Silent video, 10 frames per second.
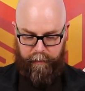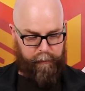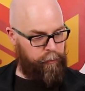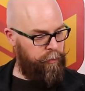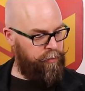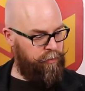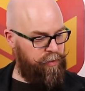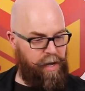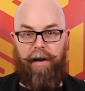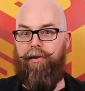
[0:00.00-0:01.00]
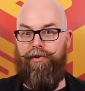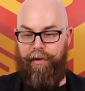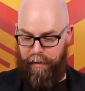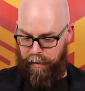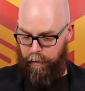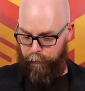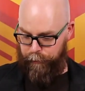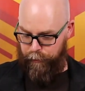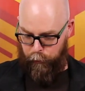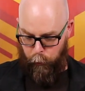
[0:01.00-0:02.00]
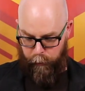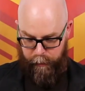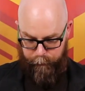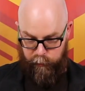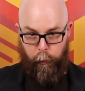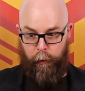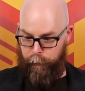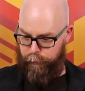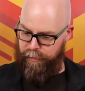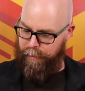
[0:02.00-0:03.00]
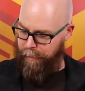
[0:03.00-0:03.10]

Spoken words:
so this is the end of the story, spoilers.